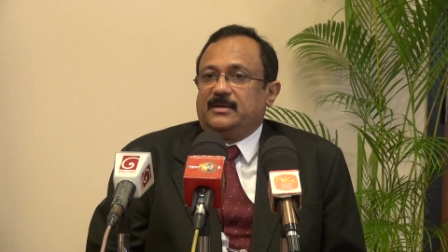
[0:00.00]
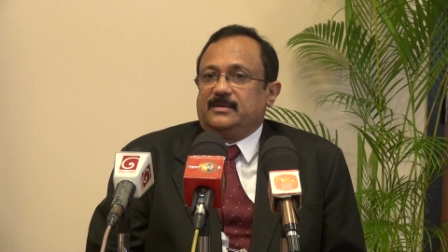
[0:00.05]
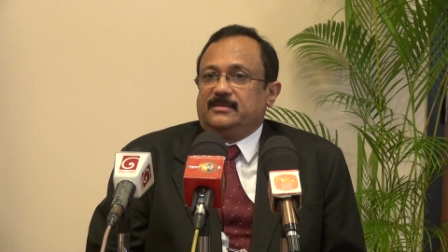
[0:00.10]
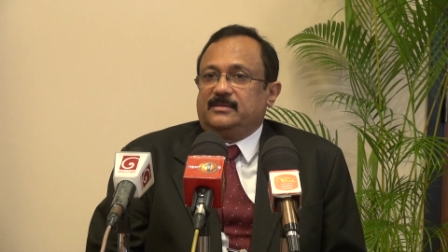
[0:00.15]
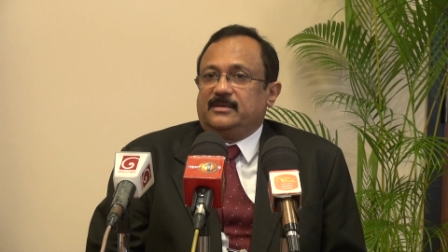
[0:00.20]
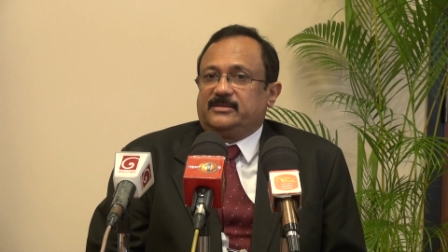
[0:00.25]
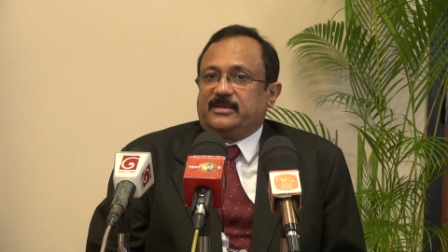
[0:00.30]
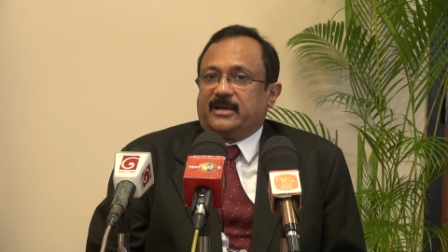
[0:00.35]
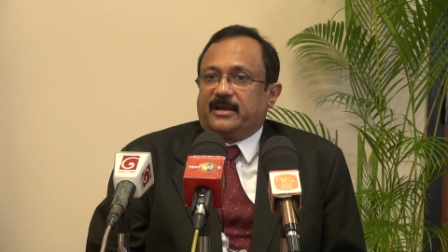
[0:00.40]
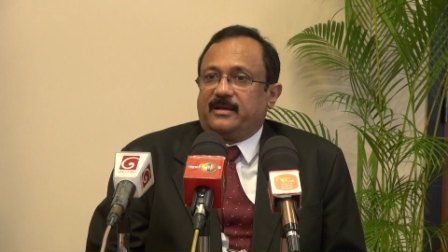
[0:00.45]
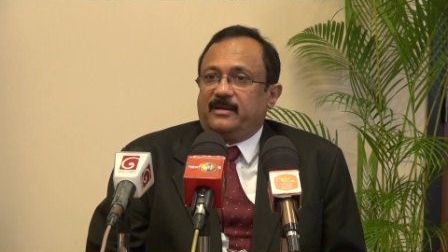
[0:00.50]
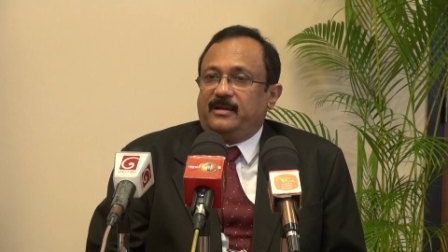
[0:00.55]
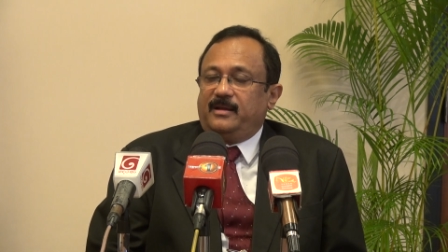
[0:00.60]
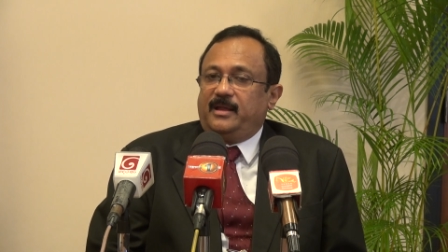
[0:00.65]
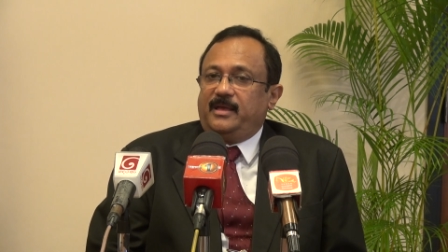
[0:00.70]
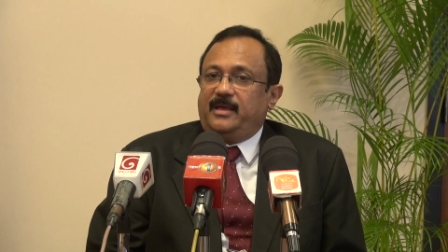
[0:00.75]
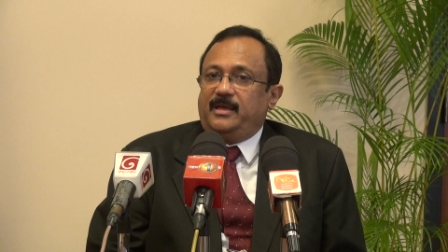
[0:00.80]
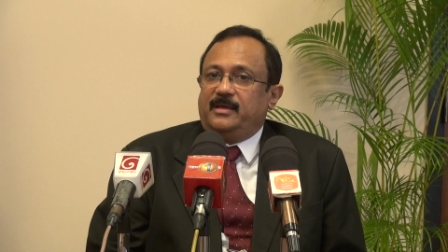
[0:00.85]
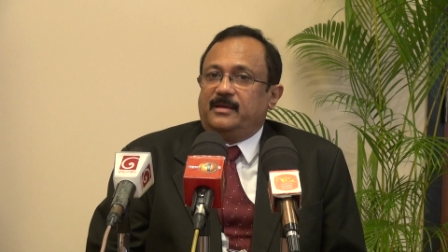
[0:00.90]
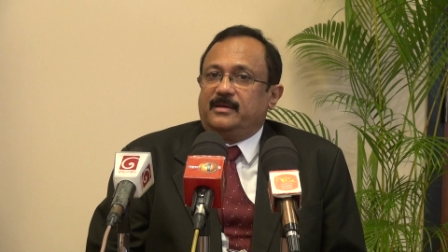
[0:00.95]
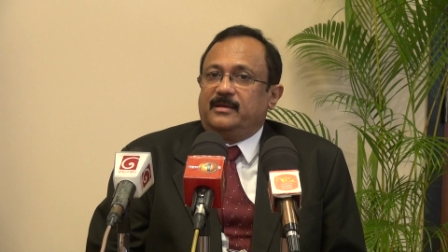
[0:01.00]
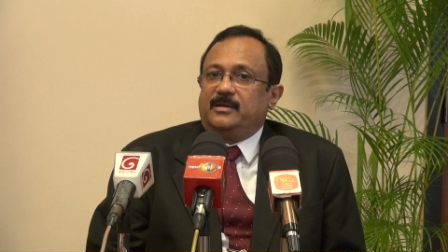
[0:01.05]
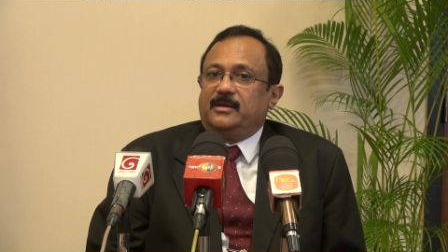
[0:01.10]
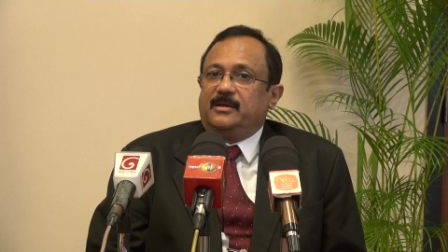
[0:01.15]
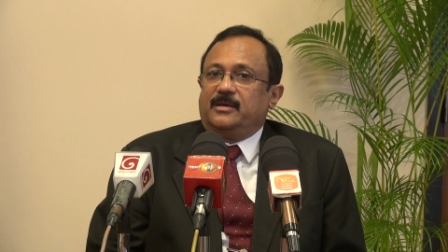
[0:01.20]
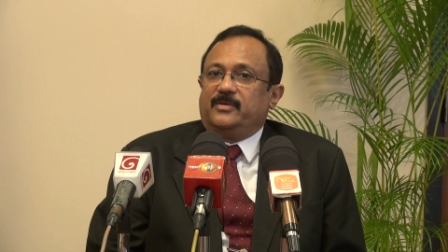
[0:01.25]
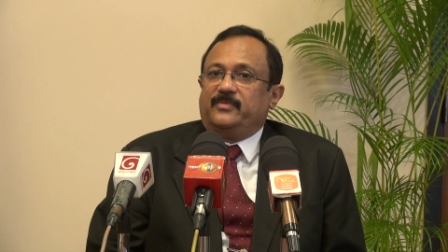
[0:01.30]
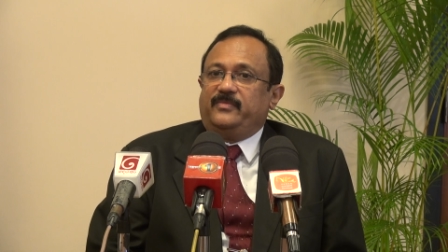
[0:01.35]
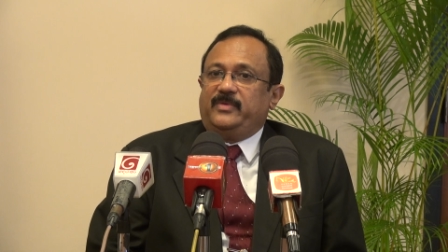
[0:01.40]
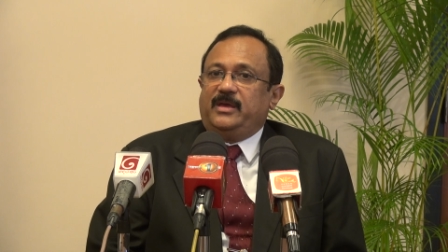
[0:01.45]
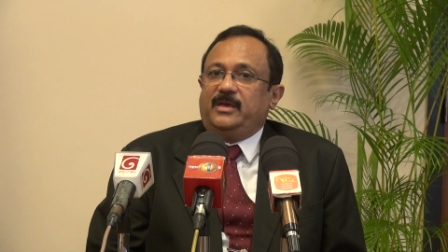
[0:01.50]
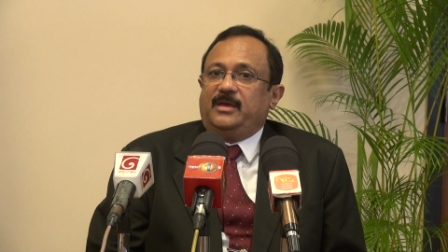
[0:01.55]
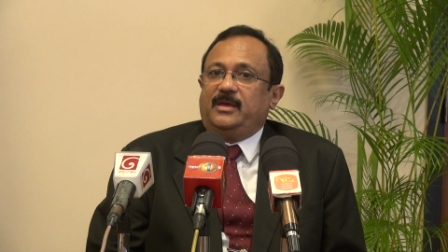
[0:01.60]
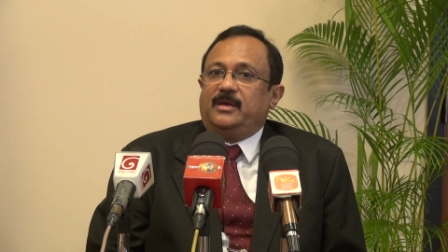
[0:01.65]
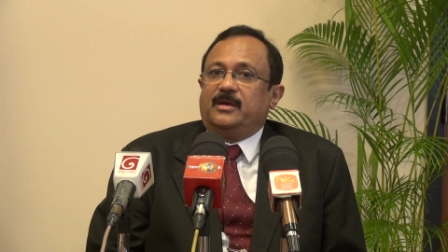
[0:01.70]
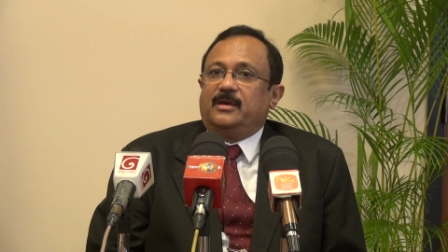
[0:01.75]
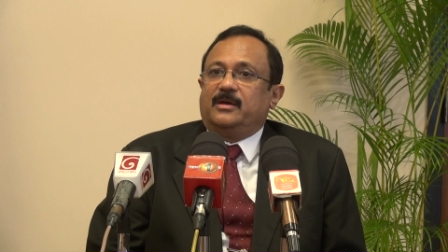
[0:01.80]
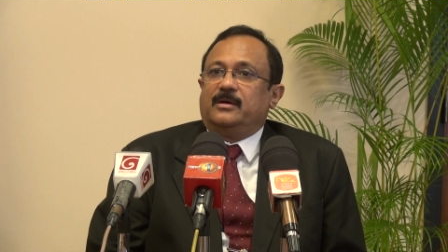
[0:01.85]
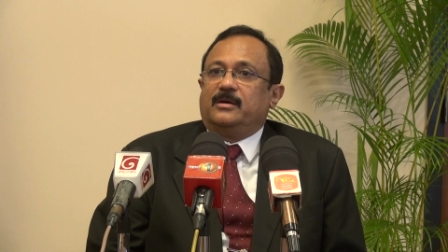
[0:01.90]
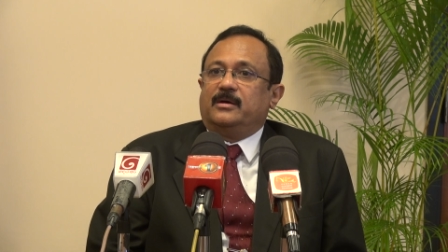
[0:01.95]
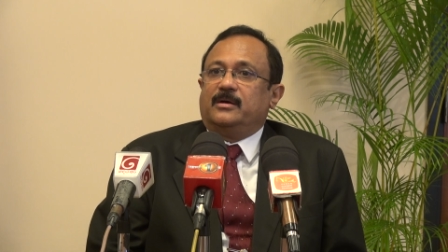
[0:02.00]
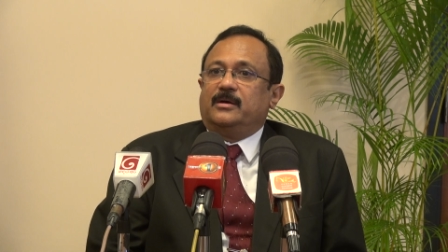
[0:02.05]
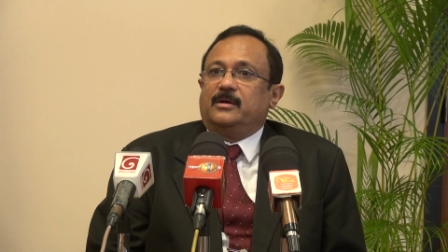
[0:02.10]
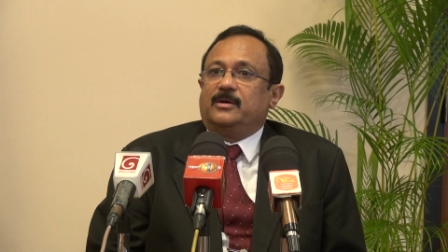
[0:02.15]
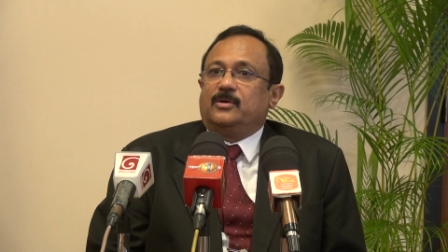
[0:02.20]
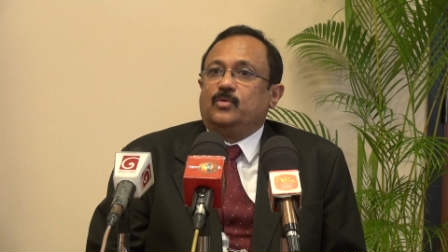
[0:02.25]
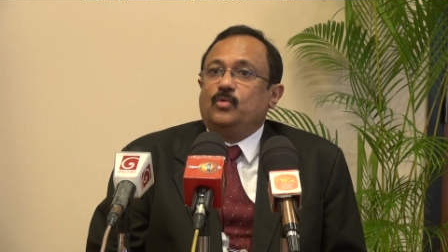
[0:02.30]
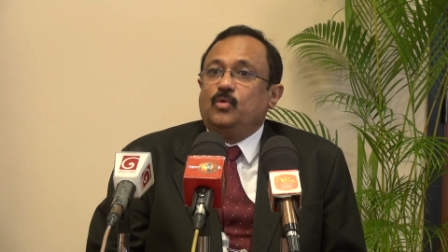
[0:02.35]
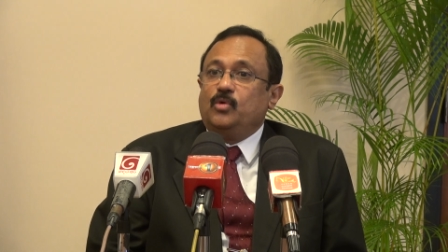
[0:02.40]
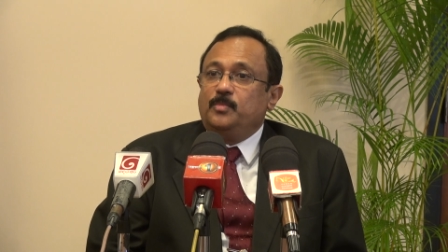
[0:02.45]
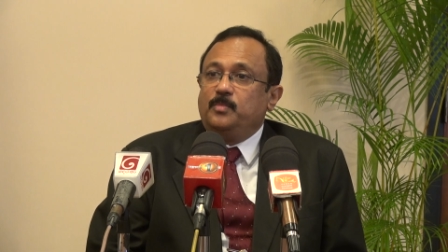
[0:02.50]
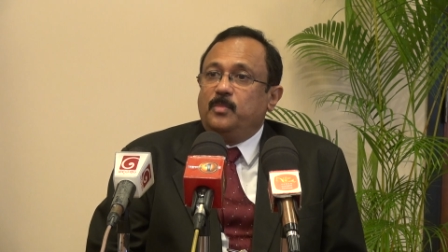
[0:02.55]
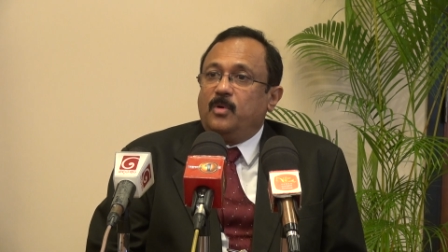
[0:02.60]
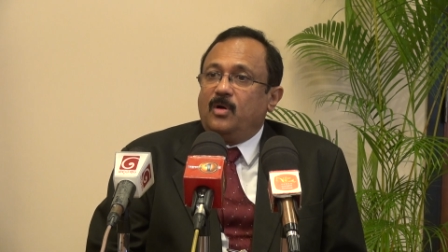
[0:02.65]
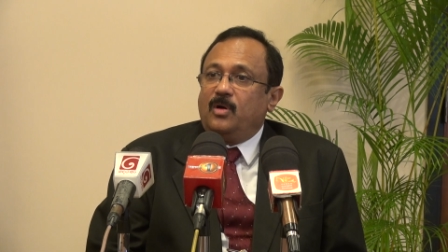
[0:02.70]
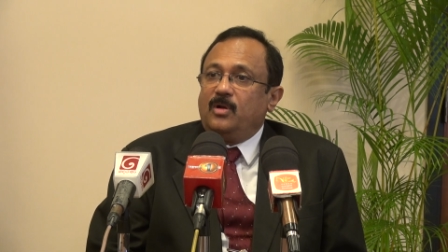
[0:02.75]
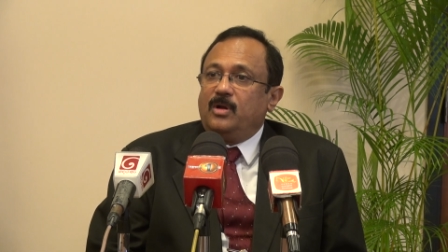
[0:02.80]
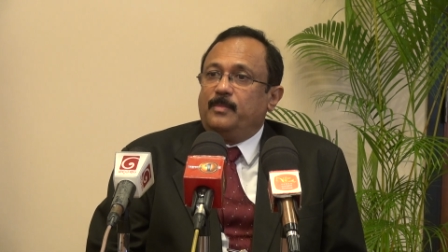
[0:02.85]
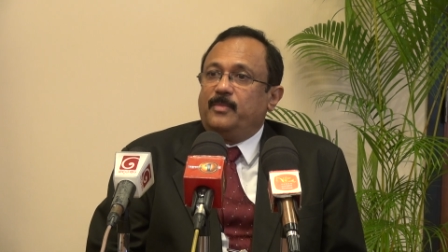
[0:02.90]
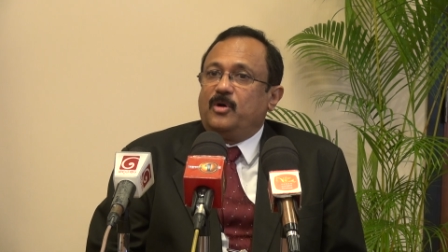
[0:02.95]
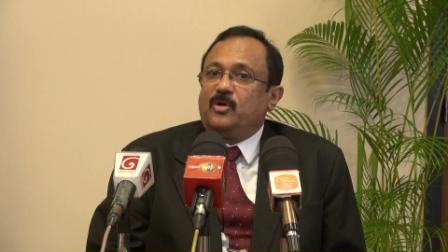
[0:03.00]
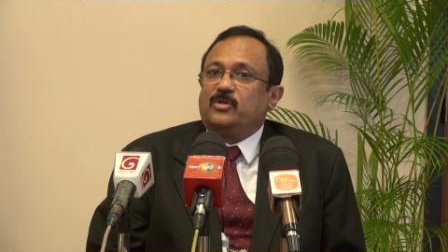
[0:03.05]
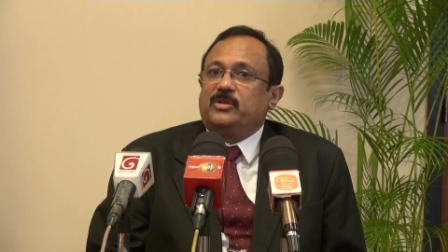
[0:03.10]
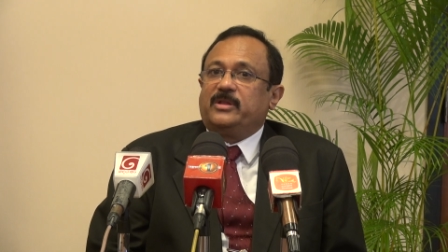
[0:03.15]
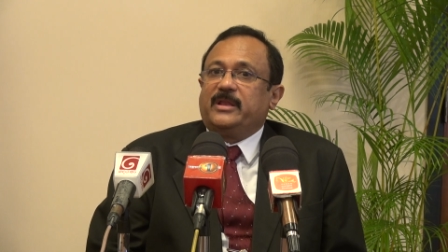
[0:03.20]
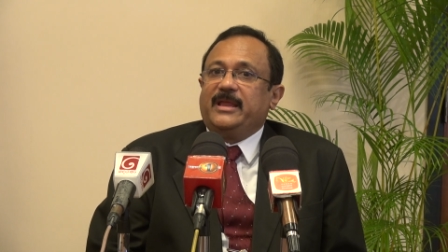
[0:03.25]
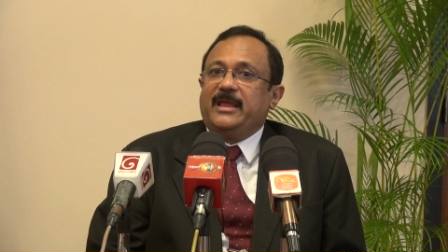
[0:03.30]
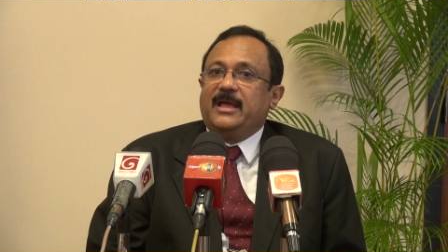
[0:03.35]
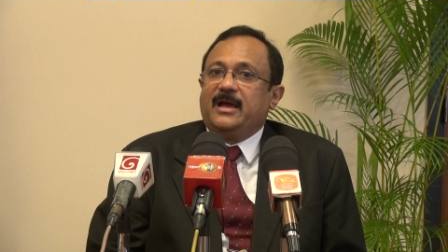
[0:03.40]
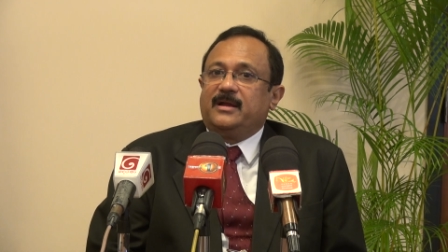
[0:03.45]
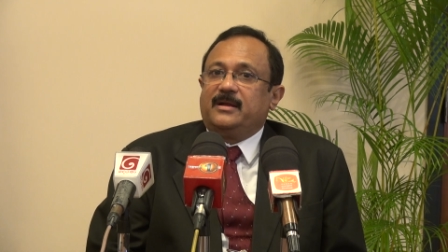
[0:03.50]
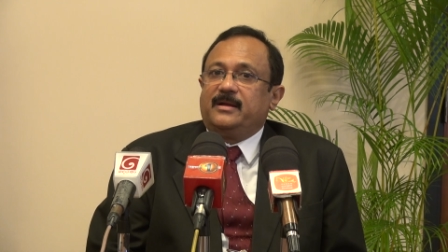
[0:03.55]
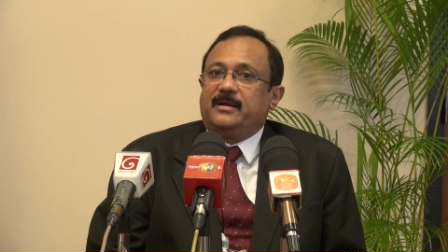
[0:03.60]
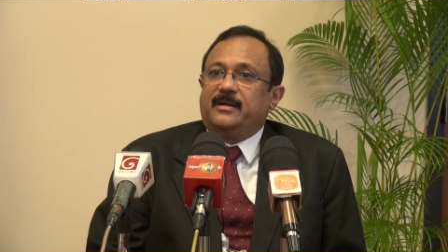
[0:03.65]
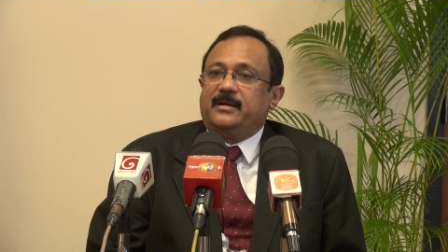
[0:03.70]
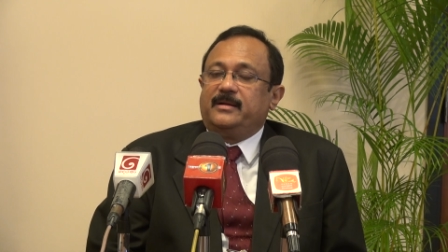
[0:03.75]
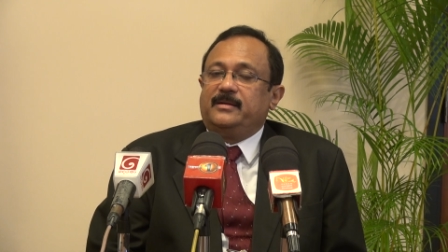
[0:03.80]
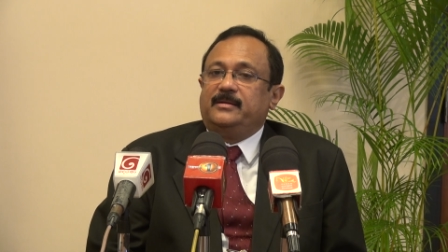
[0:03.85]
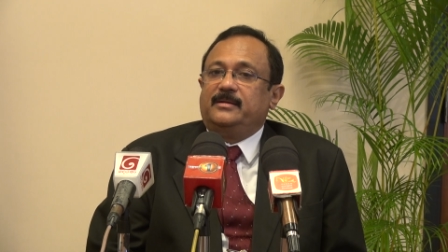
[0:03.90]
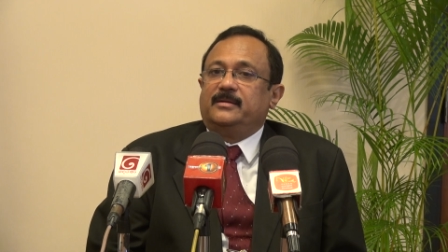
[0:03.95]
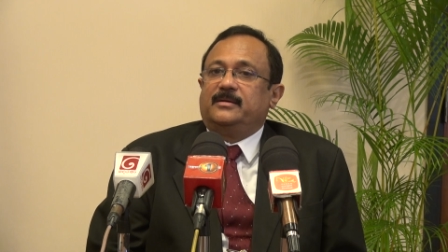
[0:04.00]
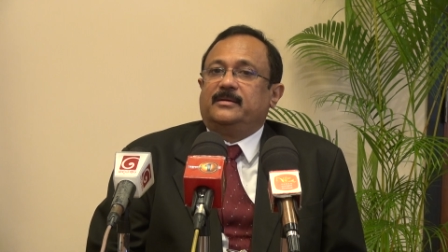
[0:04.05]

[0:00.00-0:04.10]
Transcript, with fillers: The secondly, we uh, root ball about 300